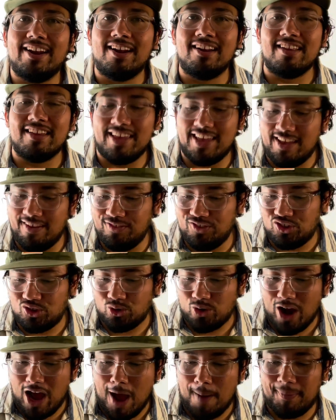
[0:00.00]
and
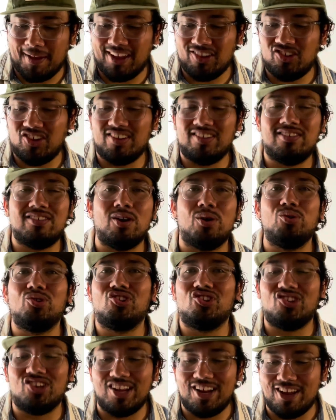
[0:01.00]
eavesdrop. Like, it was just so
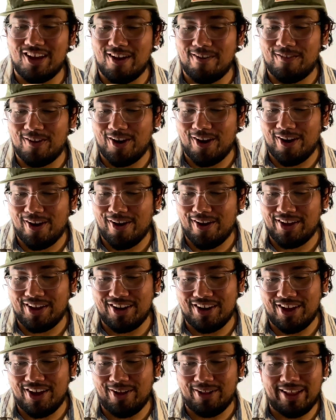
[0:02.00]
shitty of her, you
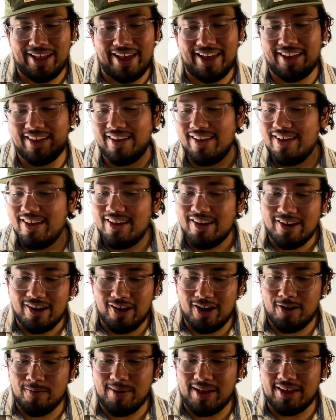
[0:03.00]
know, like,
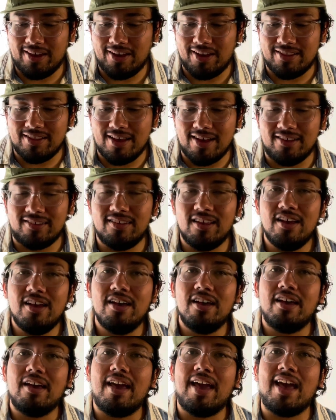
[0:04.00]
oh my goodness.
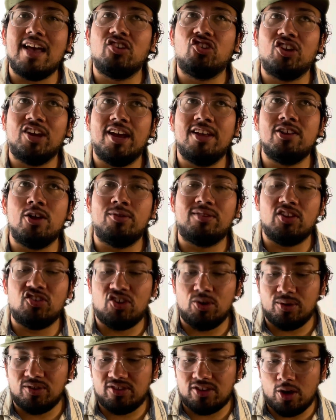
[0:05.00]
And Shannon notes that she
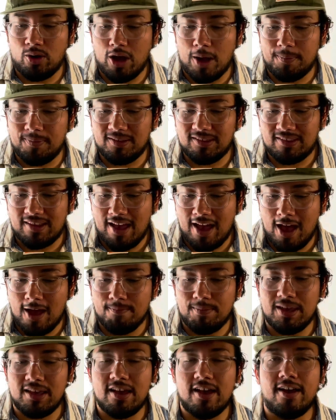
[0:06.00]
was so upset
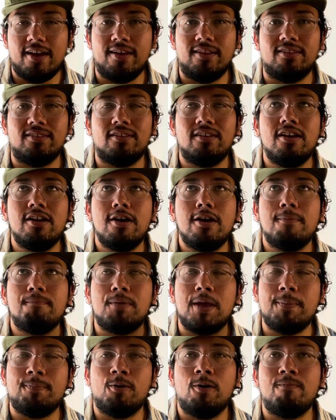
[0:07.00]
because
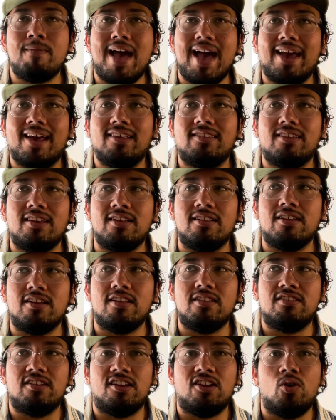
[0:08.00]
People
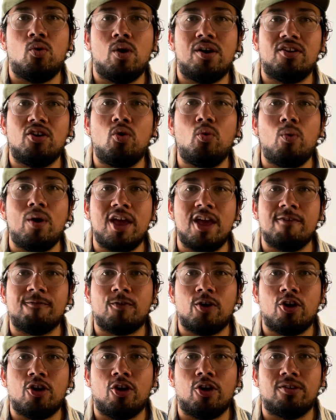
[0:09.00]
Magazine didn't want to wait for
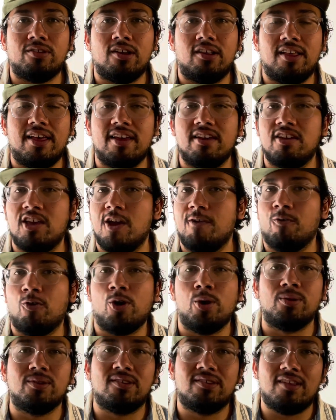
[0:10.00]
her to, like, give her
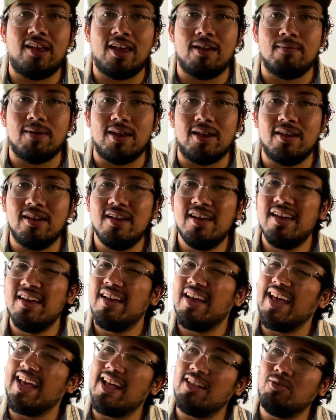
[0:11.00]
own statement.
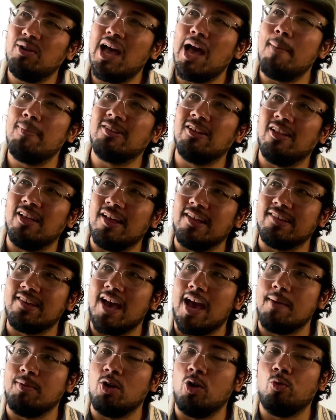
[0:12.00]
And that's what happens a lot of
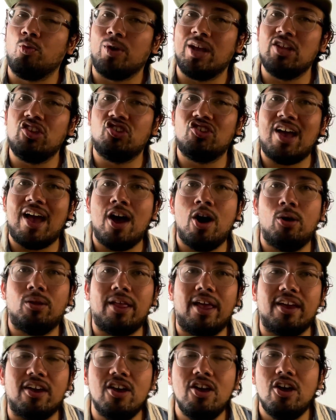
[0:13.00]
times. They'll reach out,
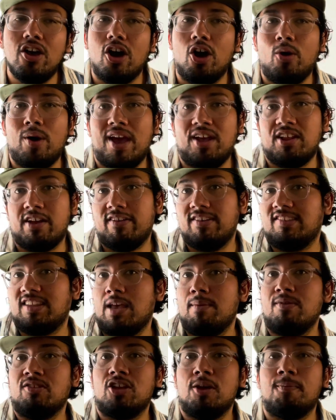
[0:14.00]
like, oh, hey, do you have a
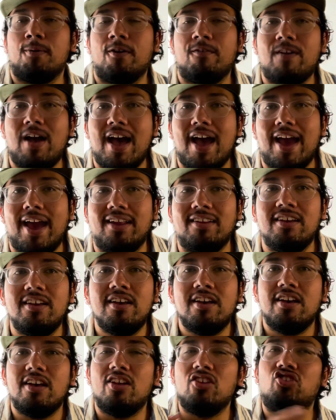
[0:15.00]
statement to provide?
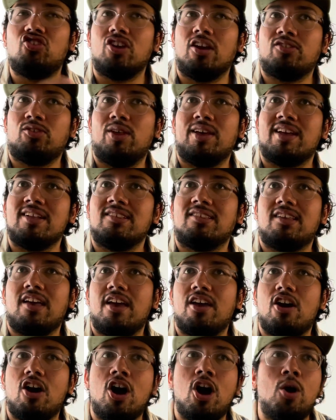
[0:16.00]
Just so they can
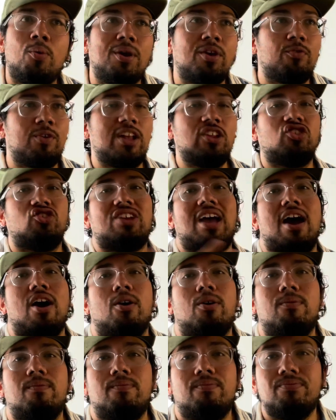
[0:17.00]
say, oh, we reached out.
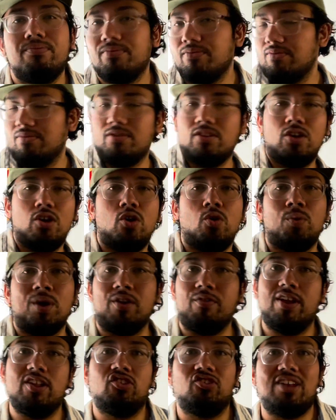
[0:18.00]
We
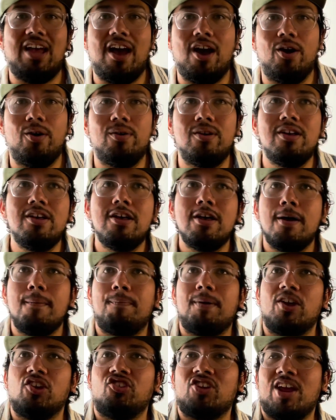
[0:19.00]
reached out.
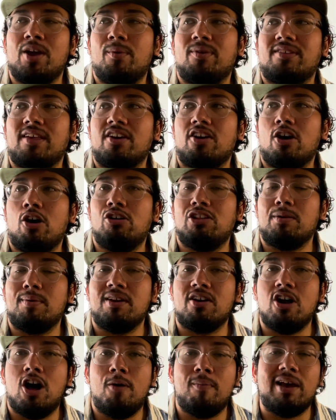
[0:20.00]
But Shannon was like, oh, let me
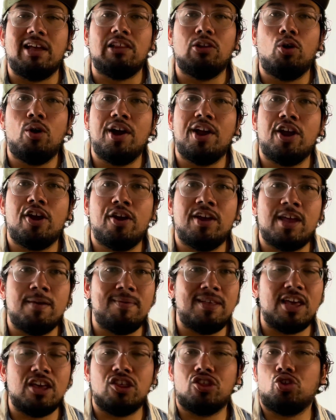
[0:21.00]
call my lawyer, give me
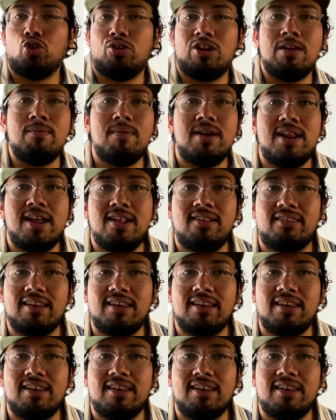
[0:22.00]
like 30 minutes,